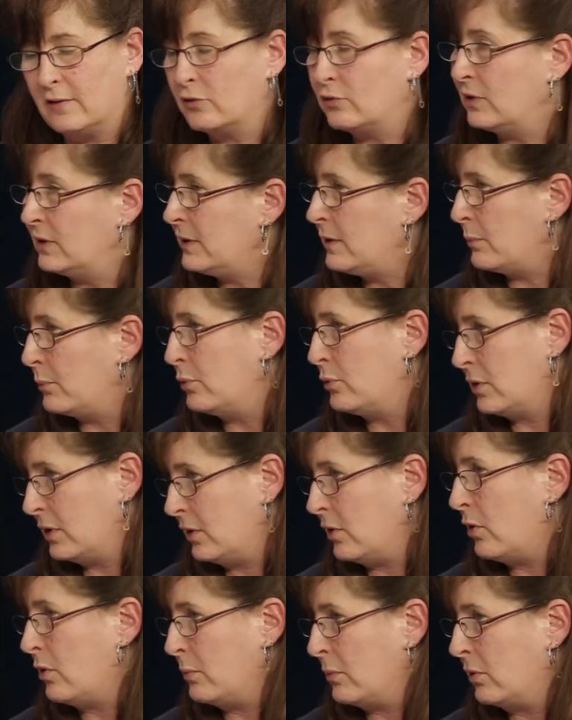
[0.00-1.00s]
it's really
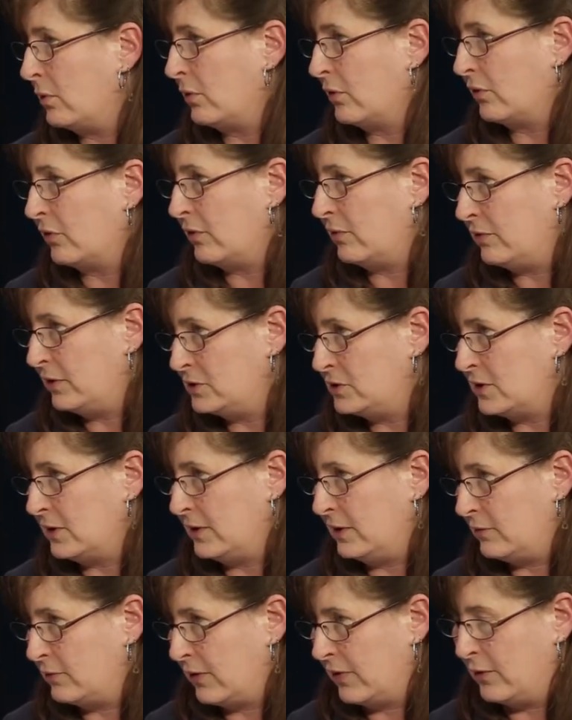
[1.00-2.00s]
important homeowners are
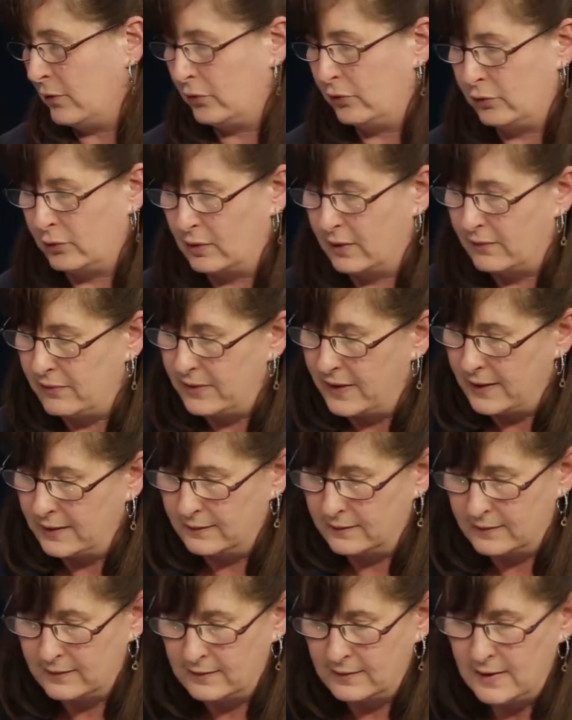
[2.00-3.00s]
vigilant for those sort of
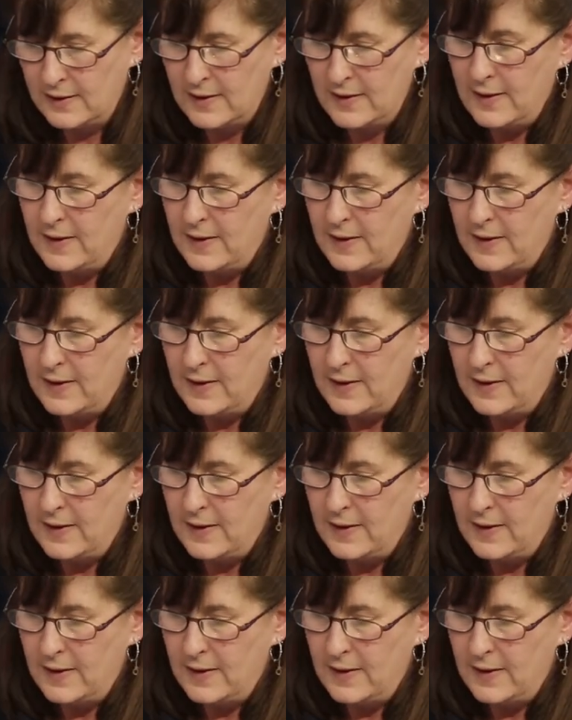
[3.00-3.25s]
things.